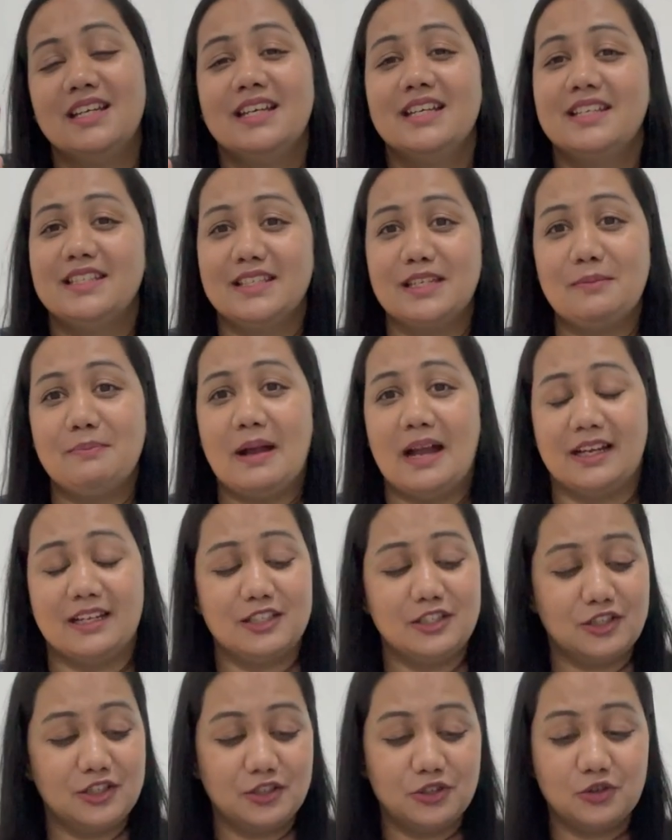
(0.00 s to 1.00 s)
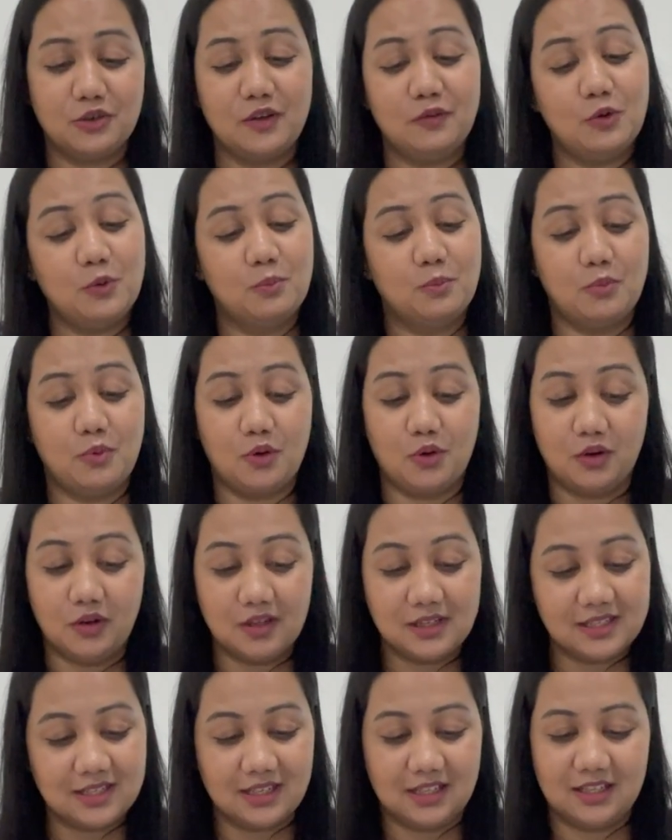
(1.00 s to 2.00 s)
iski packaging jo hai wo
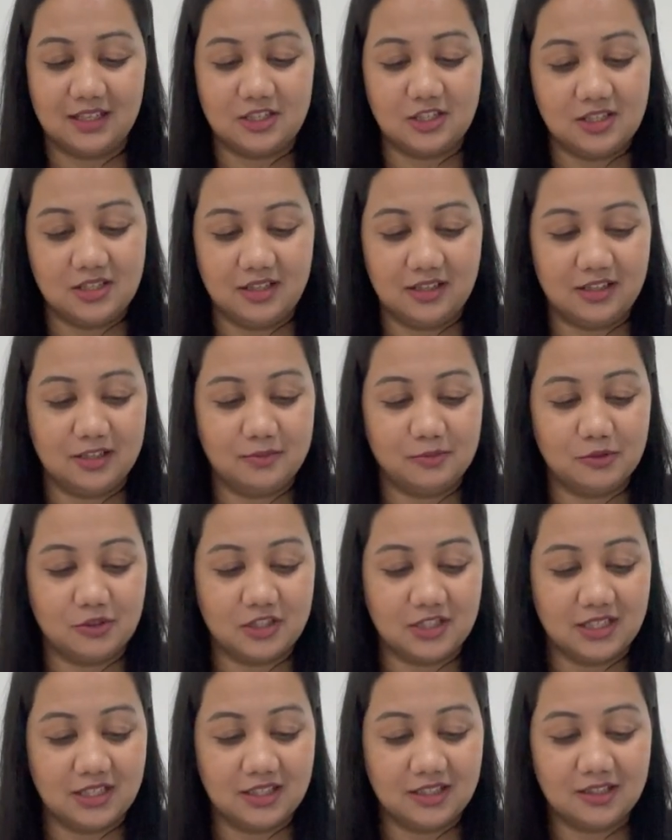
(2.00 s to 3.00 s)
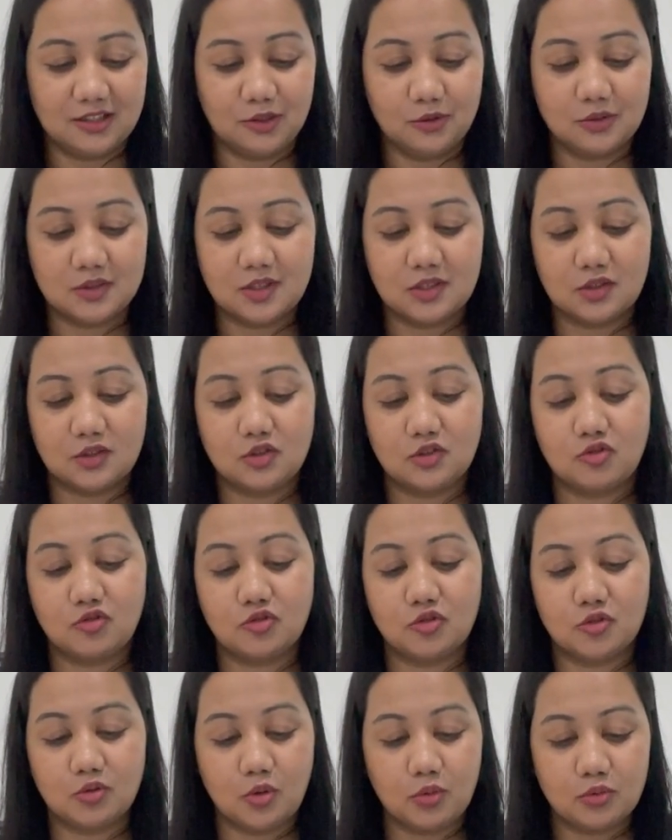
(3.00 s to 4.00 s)
bahut zyada achhi lagi mujhe. It looks
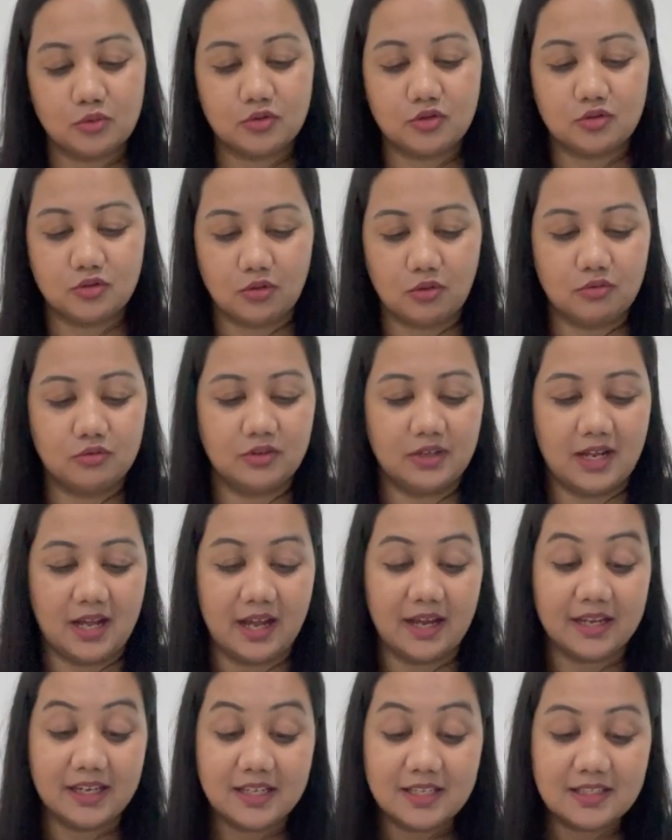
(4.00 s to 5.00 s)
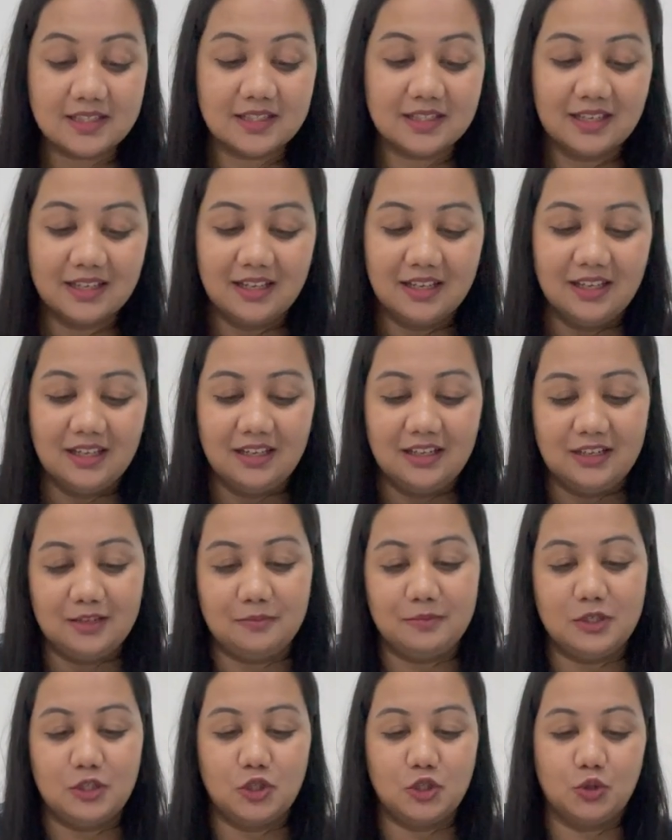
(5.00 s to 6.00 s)
so nice.
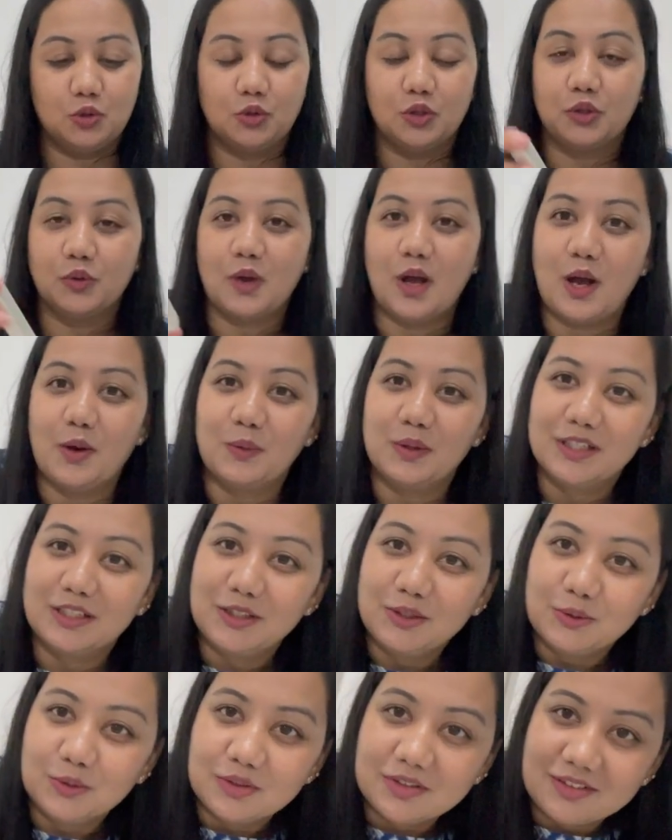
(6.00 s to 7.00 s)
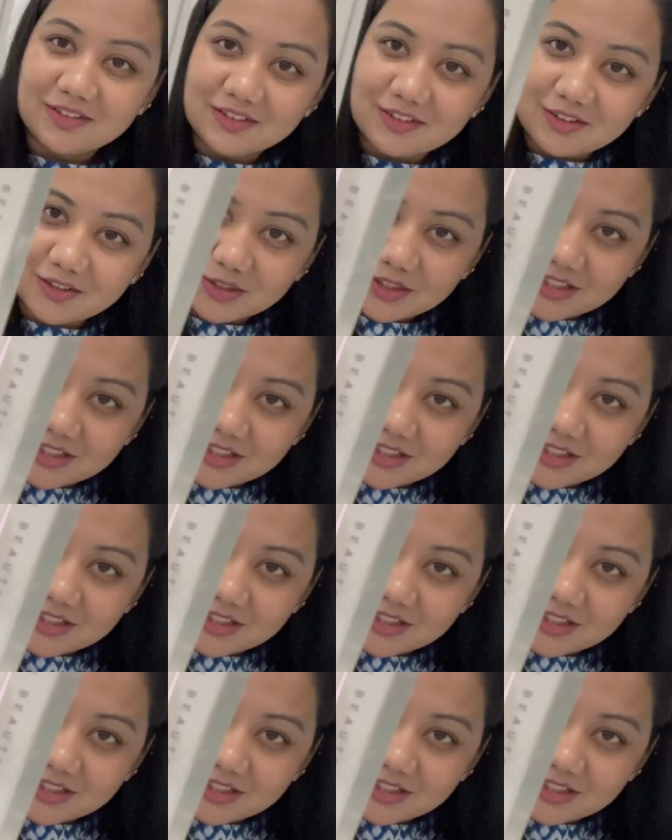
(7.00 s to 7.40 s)
Let me show you how it looks. So